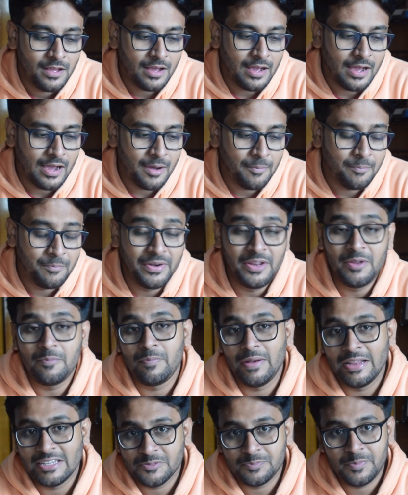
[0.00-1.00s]
uh,
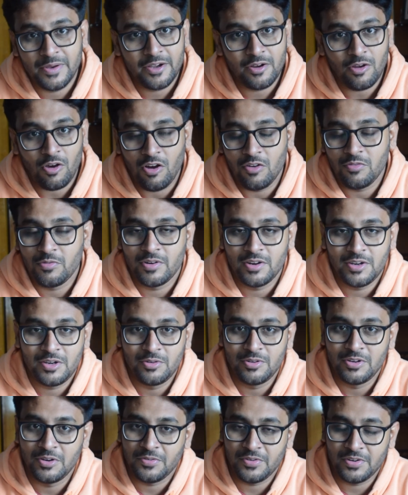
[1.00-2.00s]
pre-placement offered
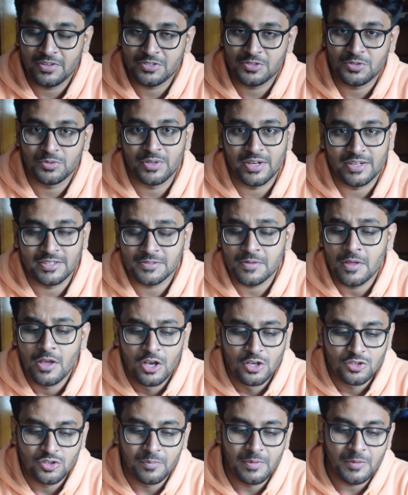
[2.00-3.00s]
to different students.
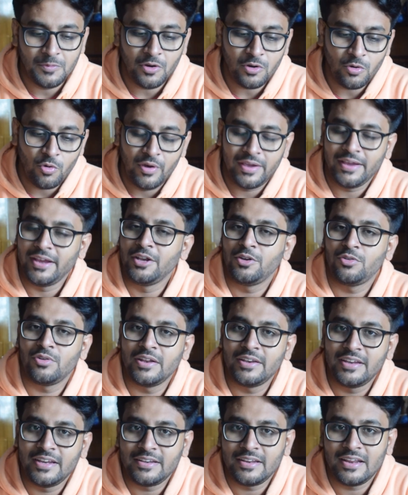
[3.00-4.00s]
So before going into
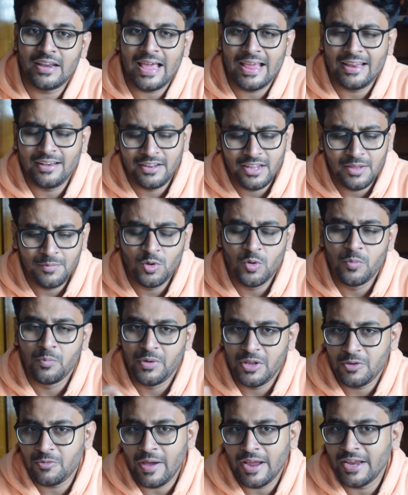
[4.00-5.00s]
a detail, I'll give you a
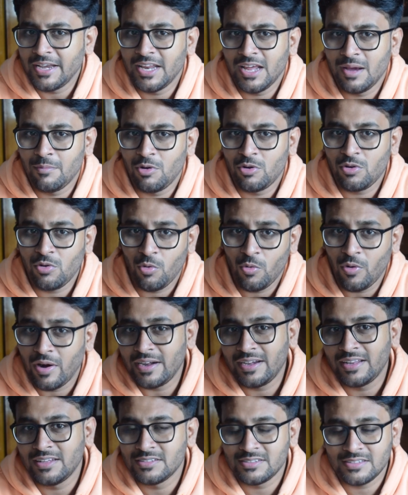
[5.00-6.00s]
brief idea about
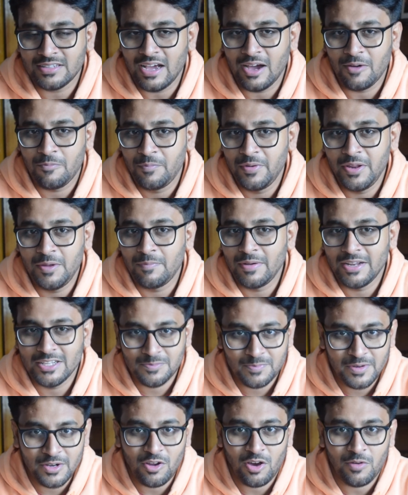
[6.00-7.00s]
what is a
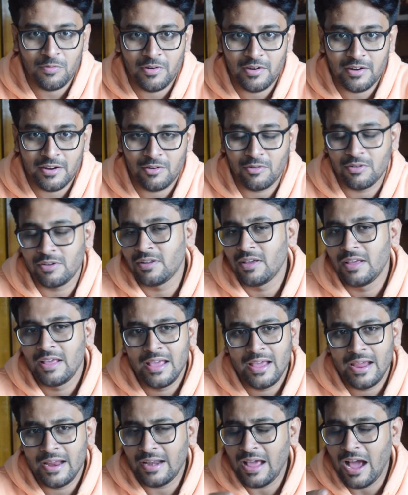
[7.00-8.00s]
pre-placement offer or,
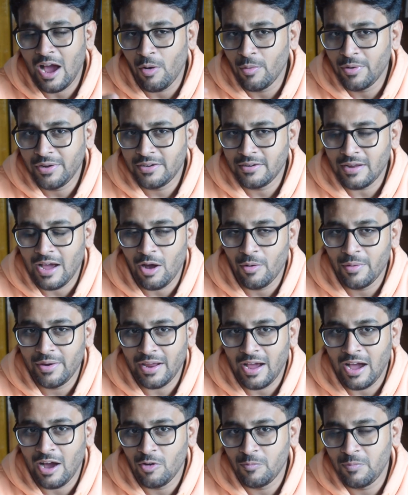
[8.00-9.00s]
and how it how it,
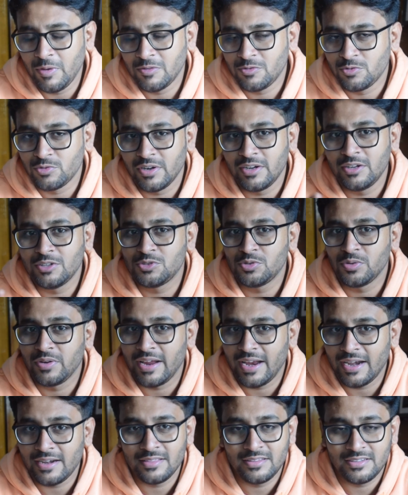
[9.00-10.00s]
how a student is to
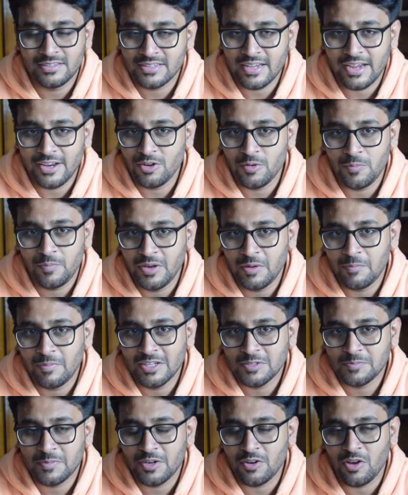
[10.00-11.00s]
get this kind of
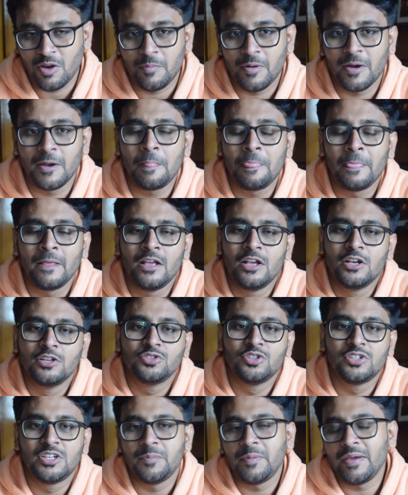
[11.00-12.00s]
pre-placement offer.
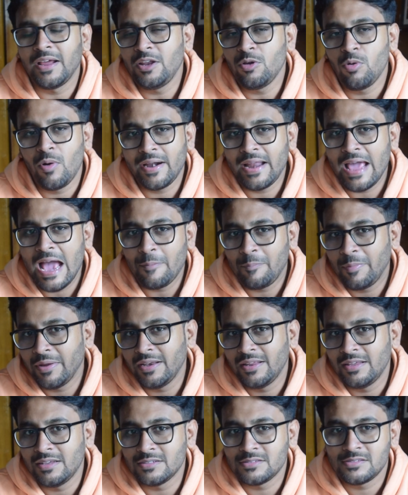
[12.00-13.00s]
So typically what
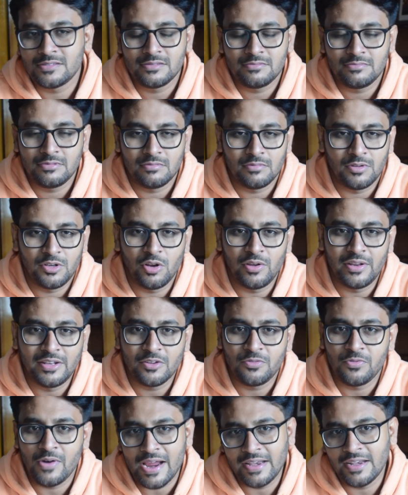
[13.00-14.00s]
happened is, you know, in
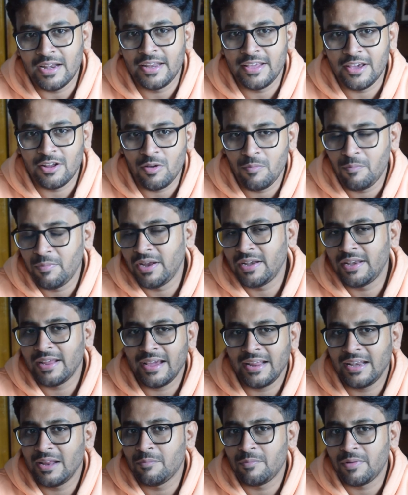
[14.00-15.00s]
the final year of
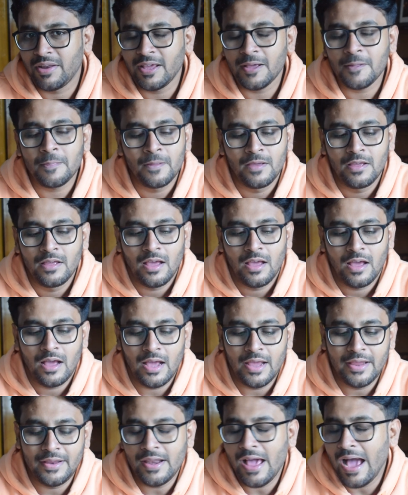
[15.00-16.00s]
BTech and MTech
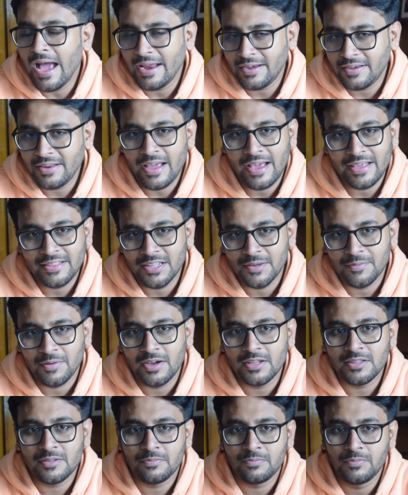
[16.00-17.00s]
uh, in IIT
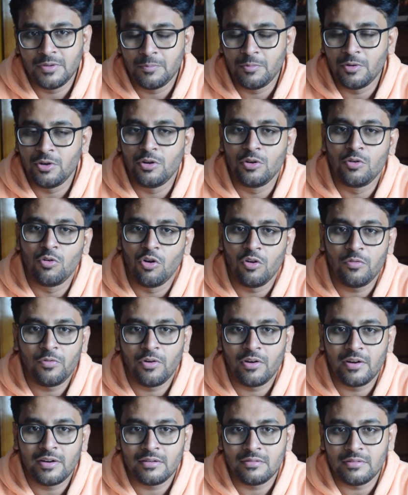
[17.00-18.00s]
Hyderabad, people will go
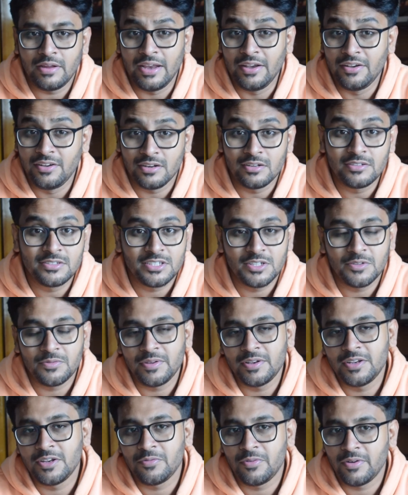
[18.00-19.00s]
for internship
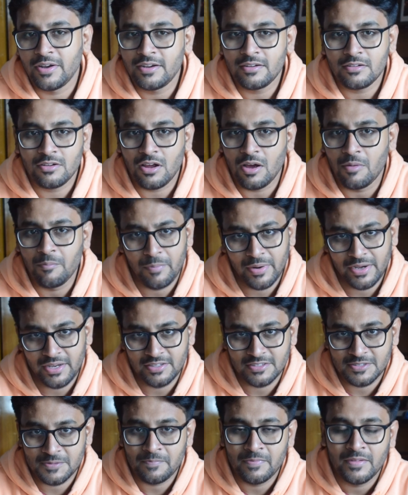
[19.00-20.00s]
in different
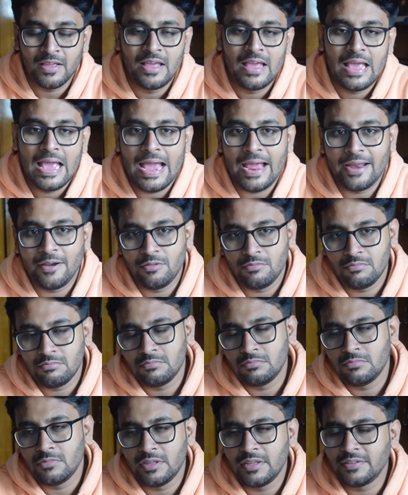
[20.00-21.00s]
companies. And
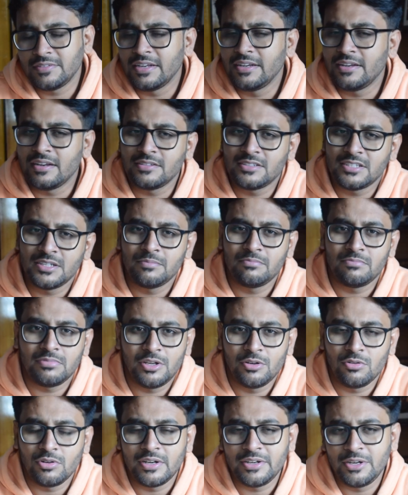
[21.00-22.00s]
this intensive,
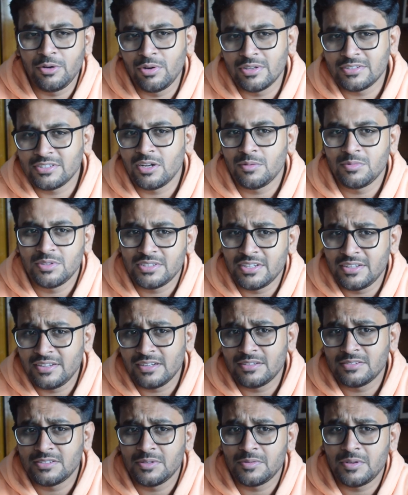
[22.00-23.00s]
you know, duration of this
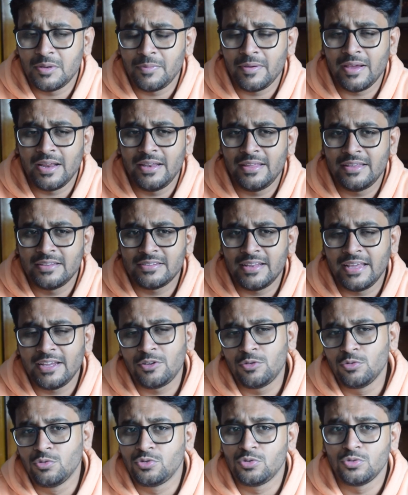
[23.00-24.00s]
intensive typically is like
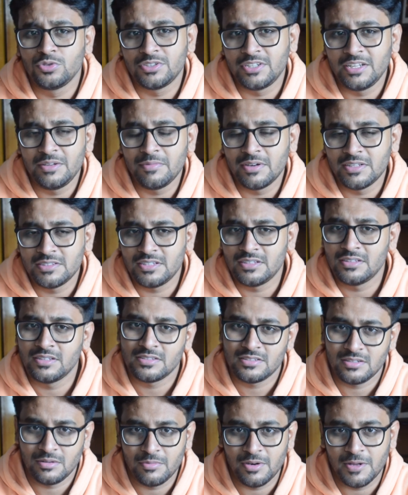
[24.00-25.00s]
two to three months in the
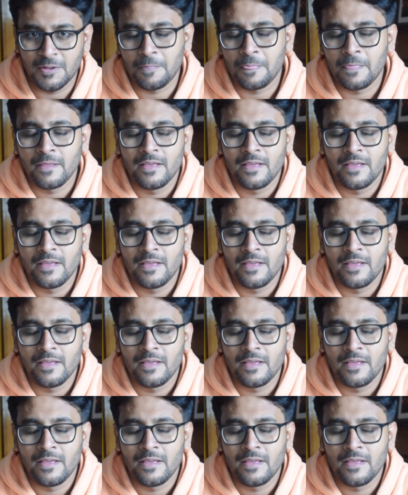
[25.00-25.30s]
summer.